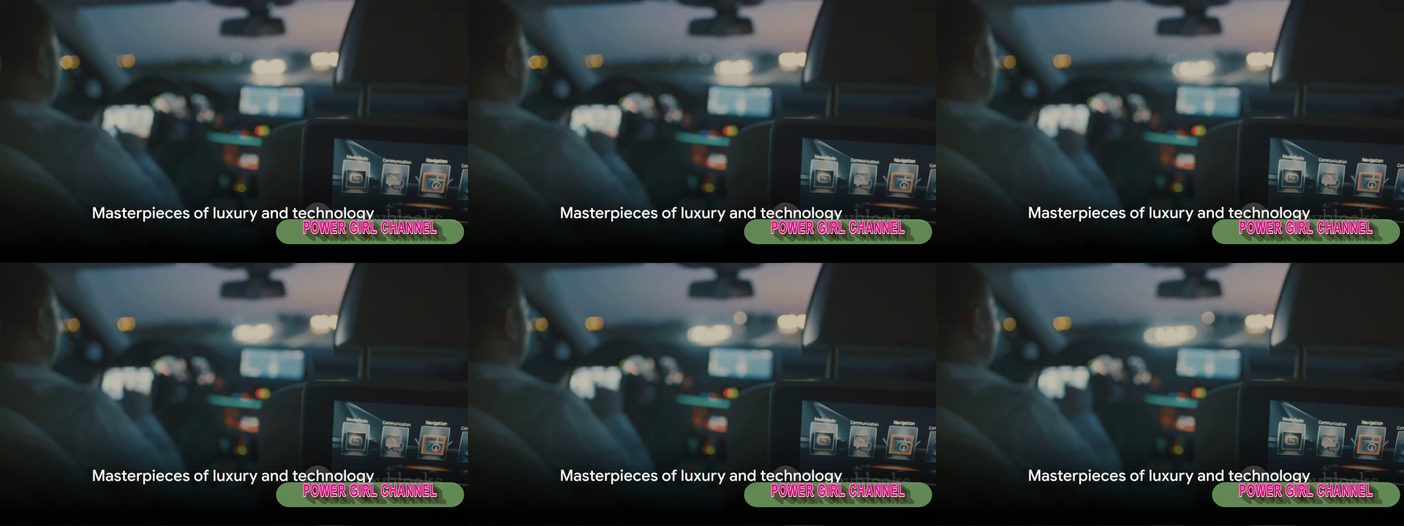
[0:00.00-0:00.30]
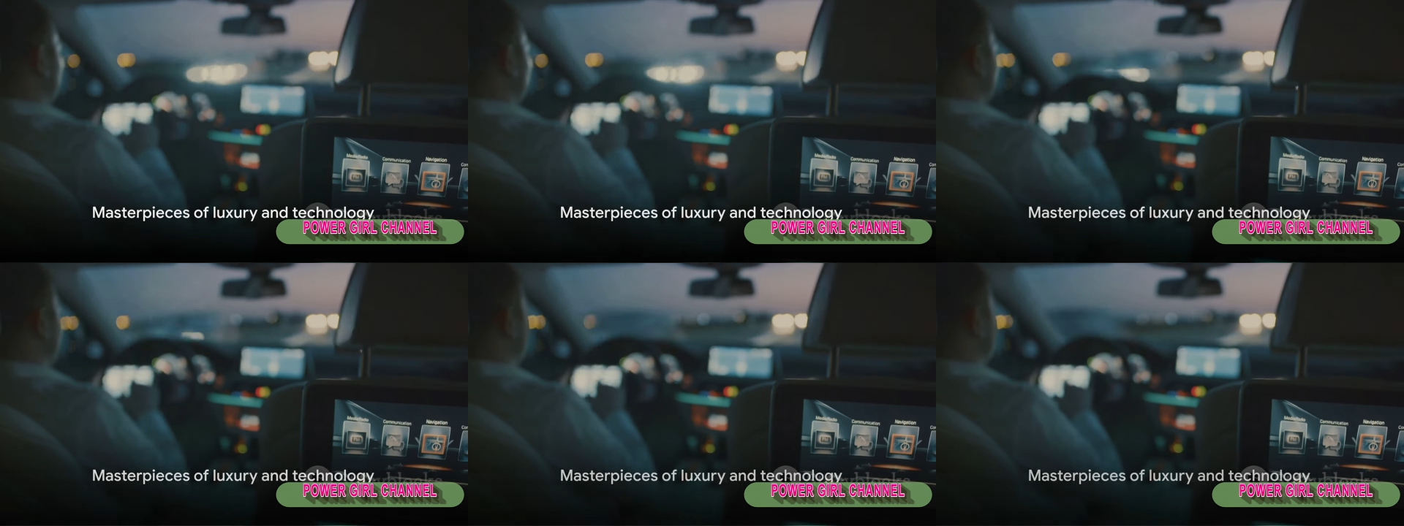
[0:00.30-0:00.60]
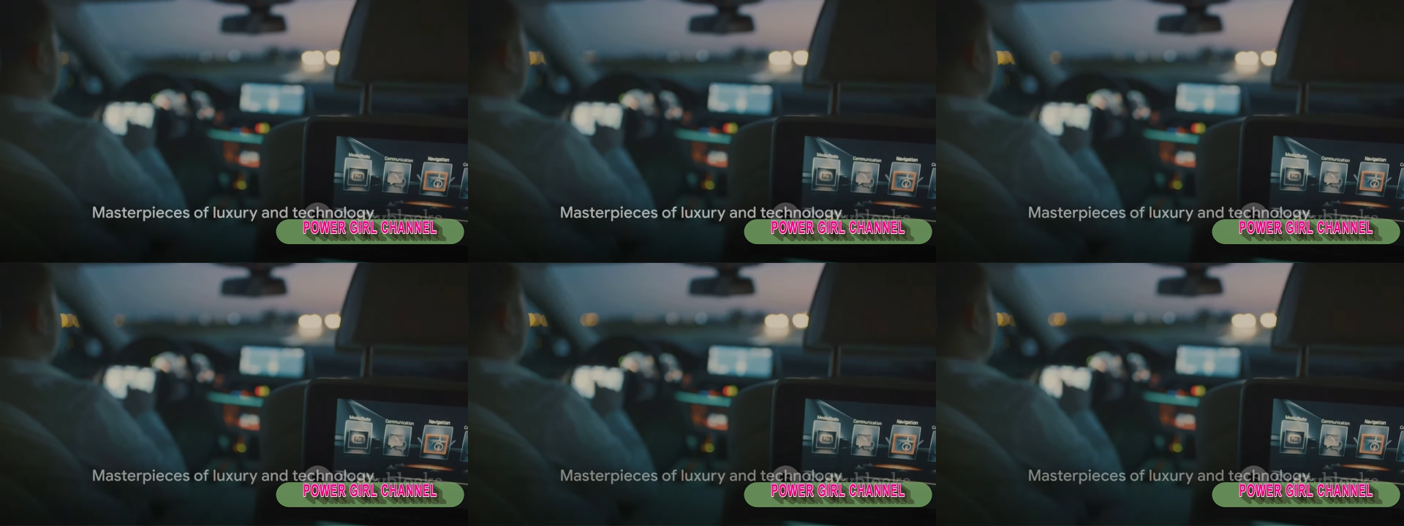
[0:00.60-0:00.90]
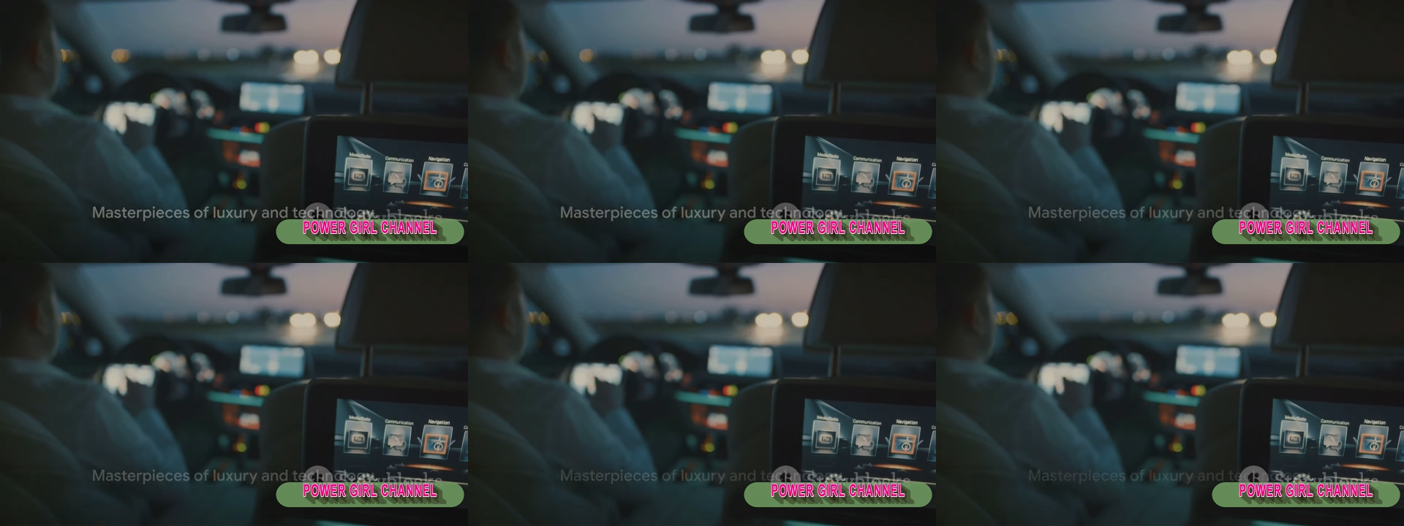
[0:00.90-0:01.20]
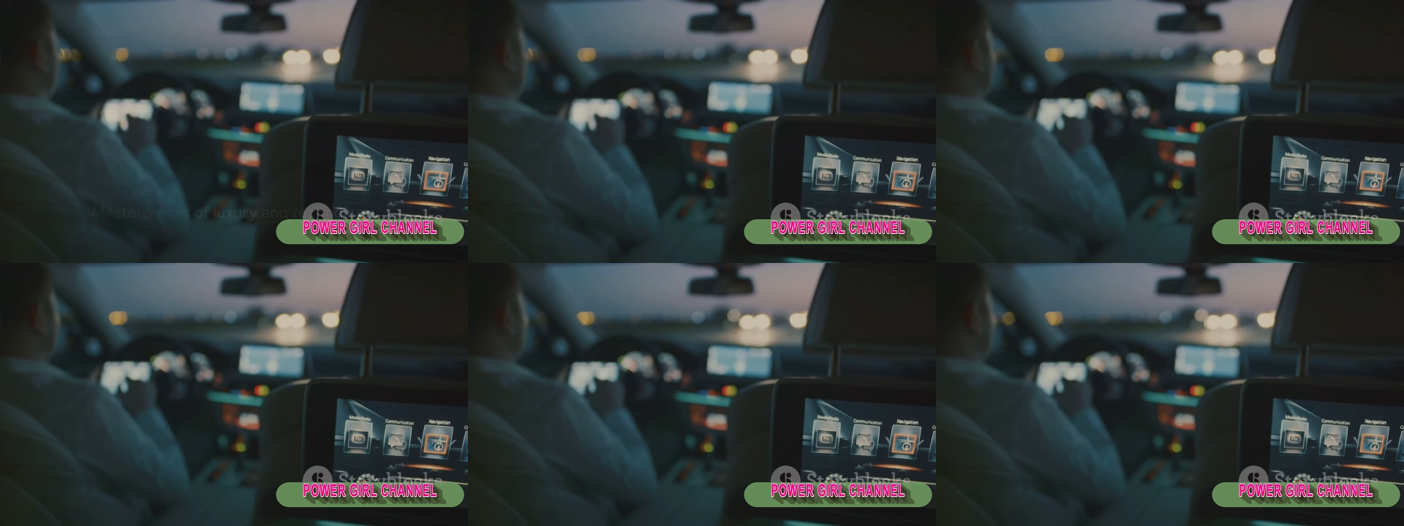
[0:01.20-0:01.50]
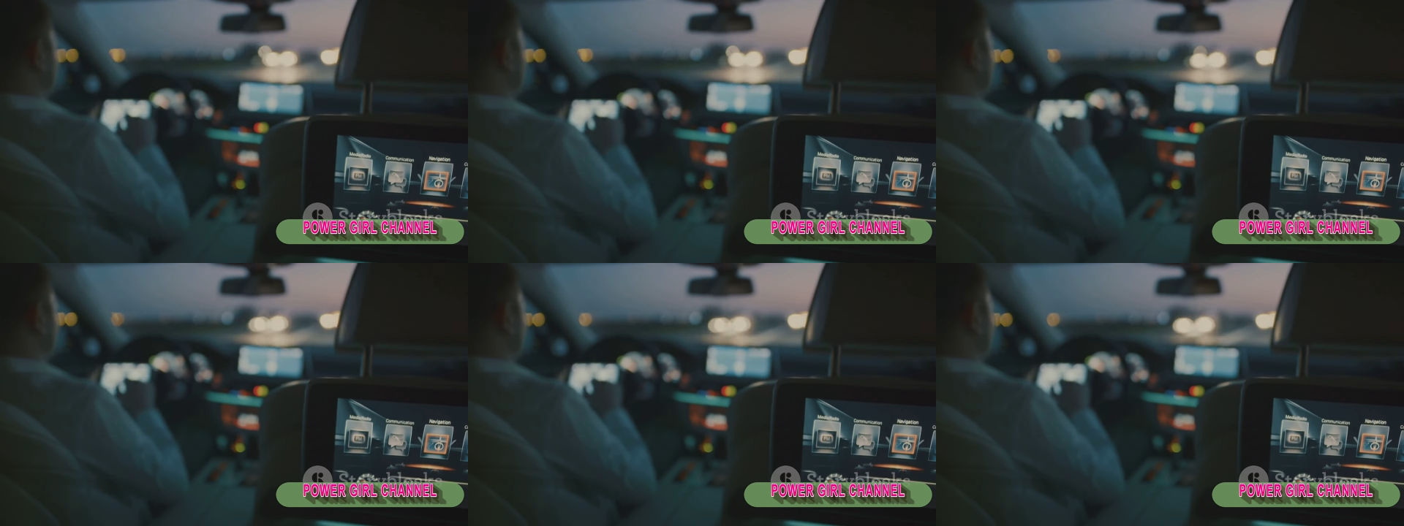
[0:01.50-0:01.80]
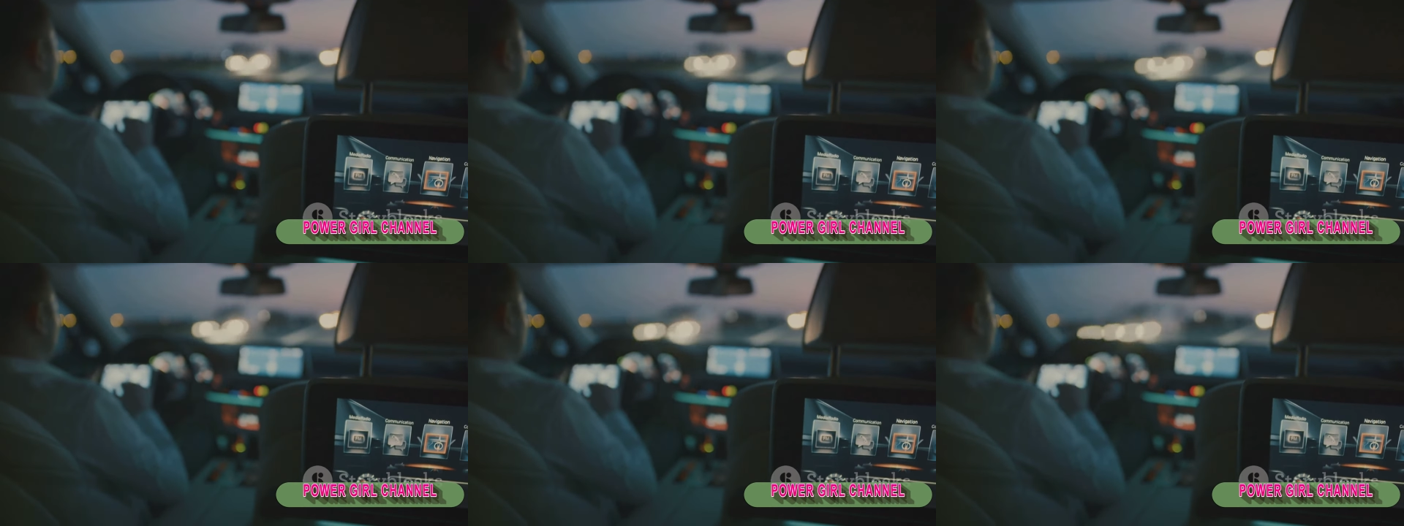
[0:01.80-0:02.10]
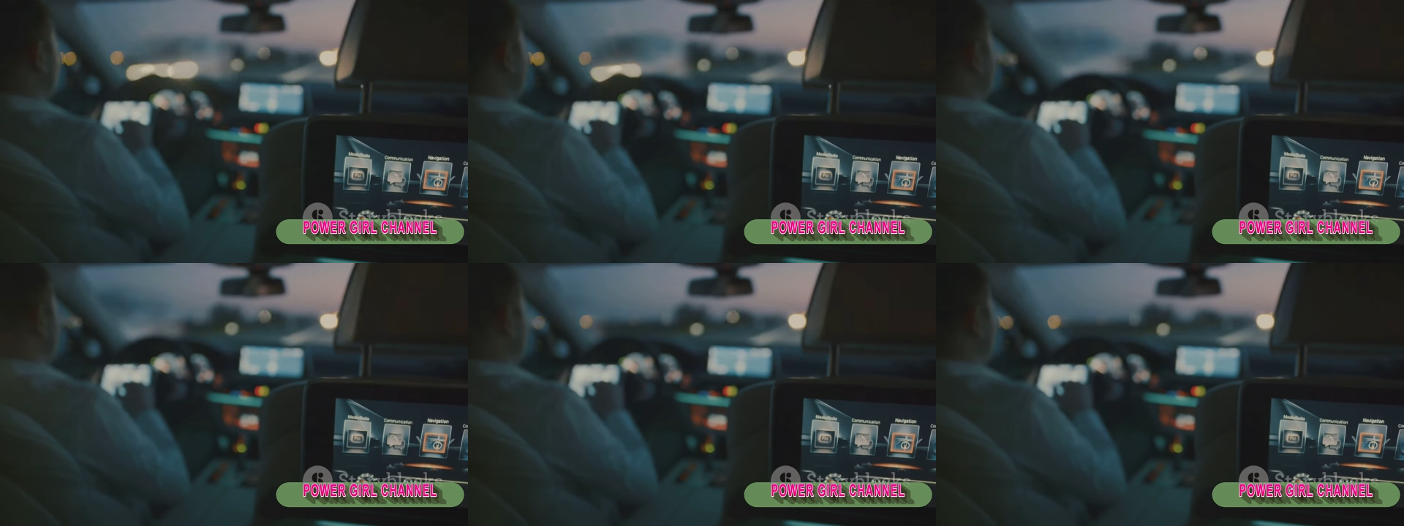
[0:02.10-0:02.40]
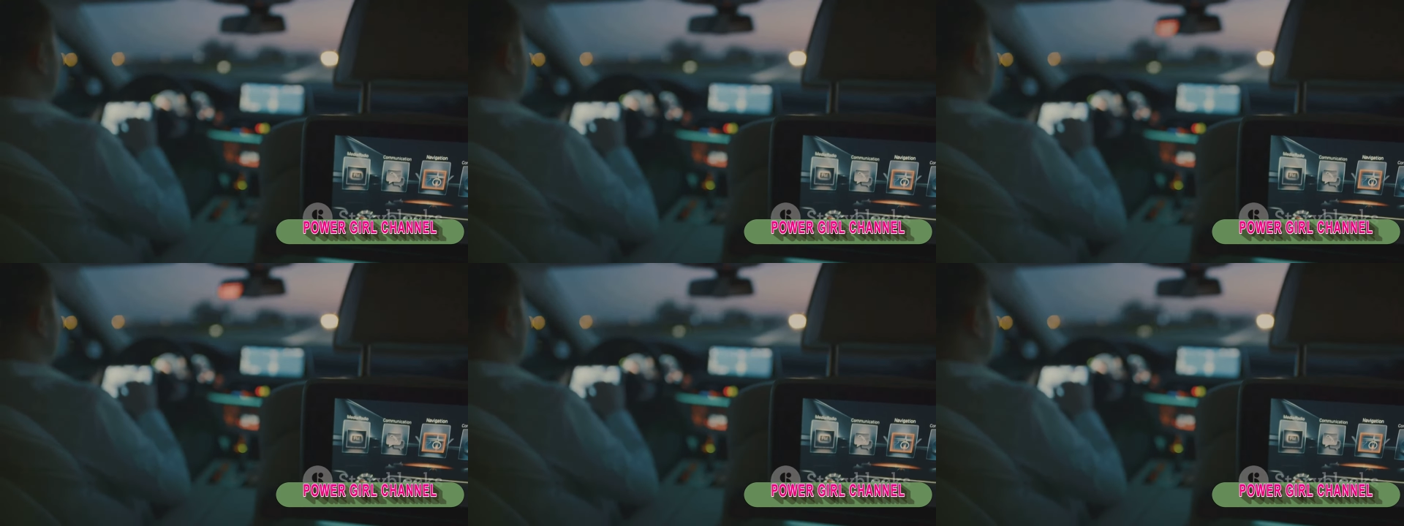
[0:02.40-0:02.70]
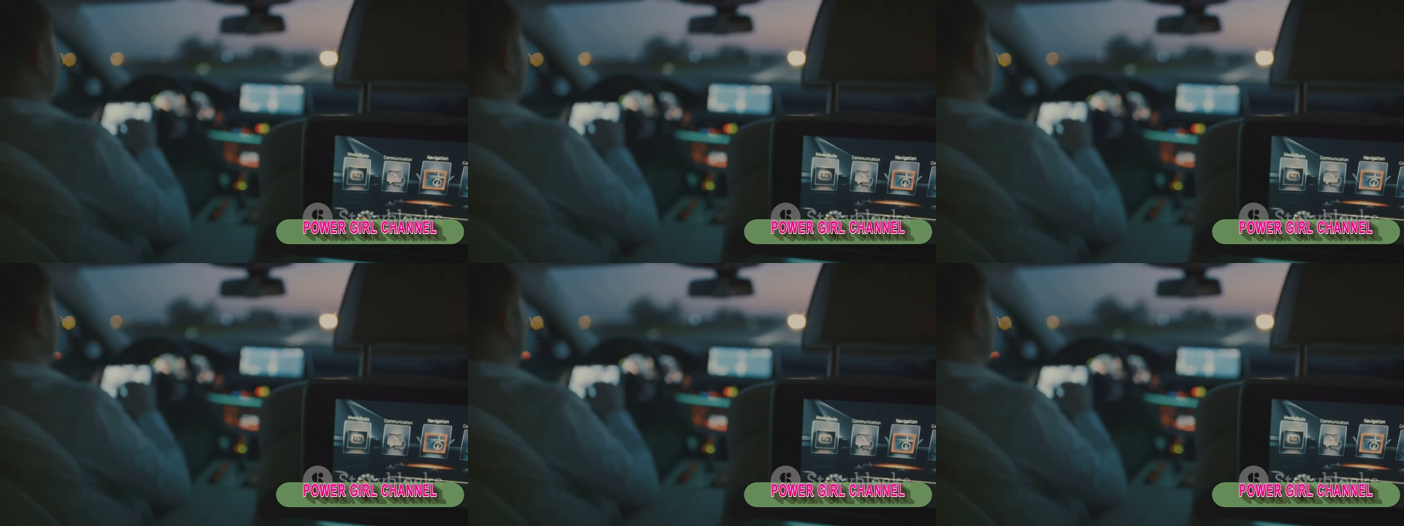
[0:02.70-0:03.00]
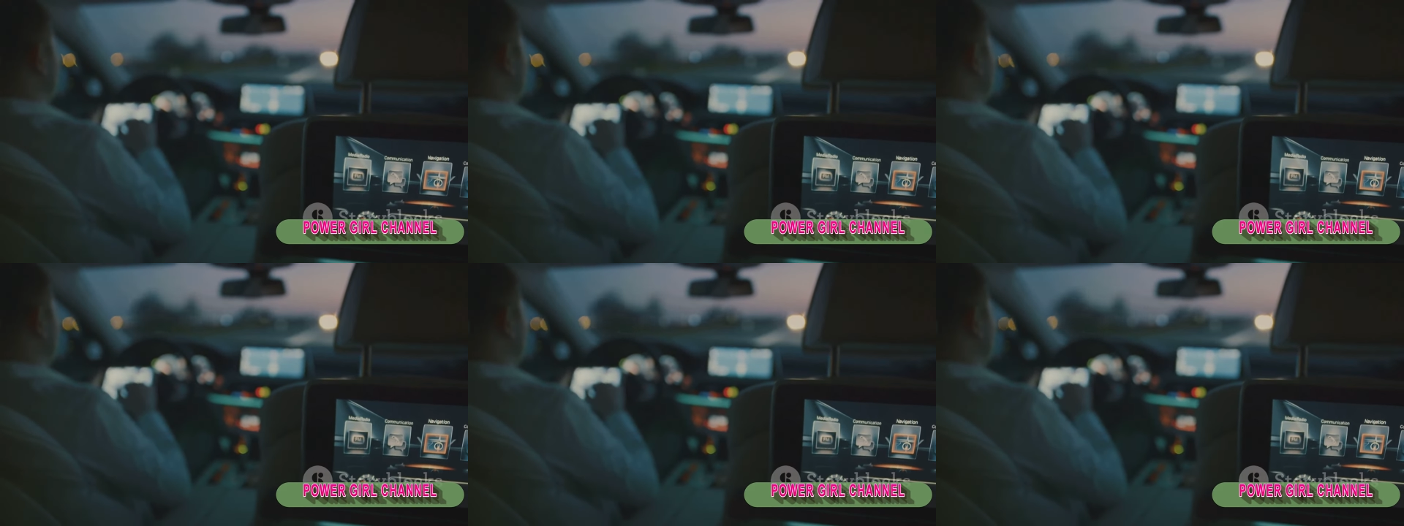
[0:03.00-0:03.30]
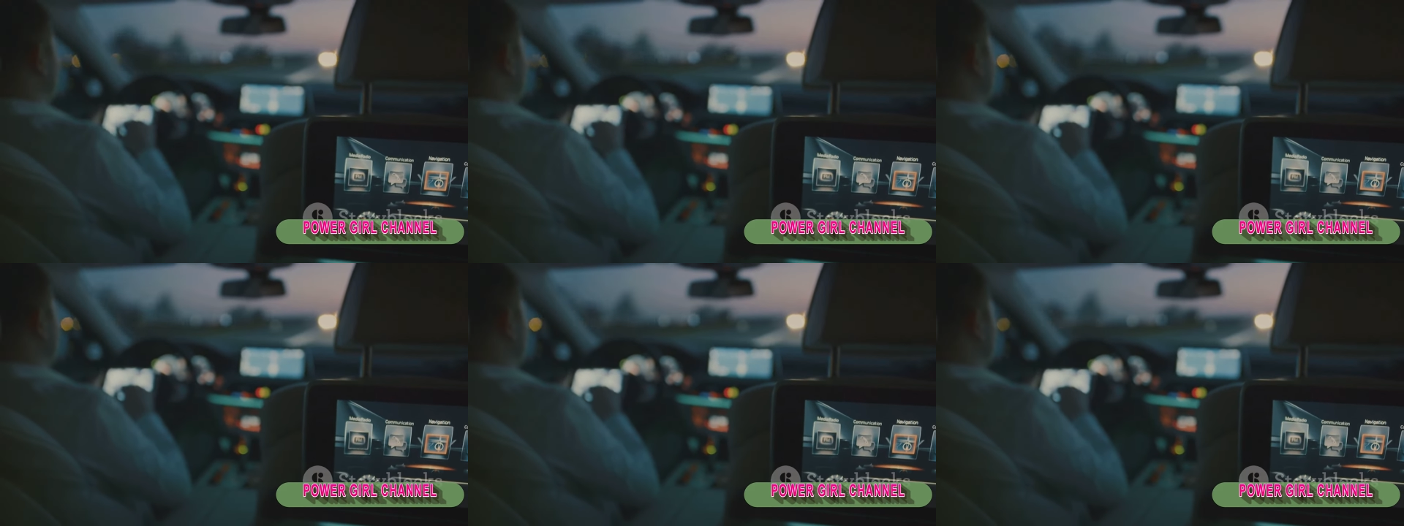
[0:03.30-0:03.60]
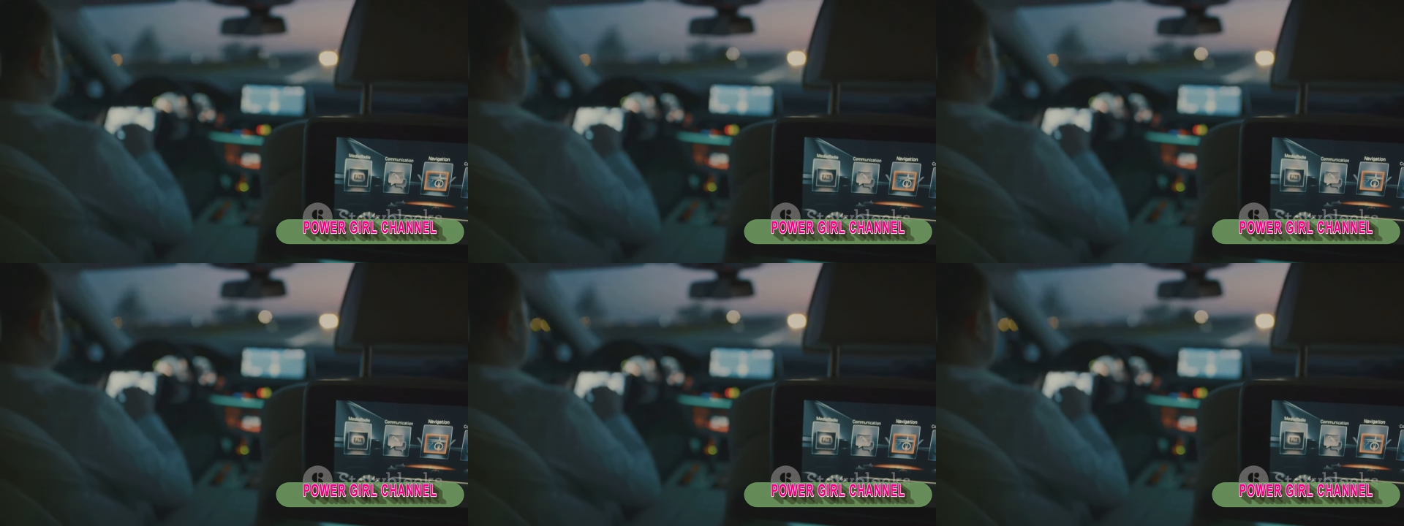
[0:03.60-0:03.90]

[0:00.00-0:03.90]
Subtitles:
Nobody's mouth can be seen.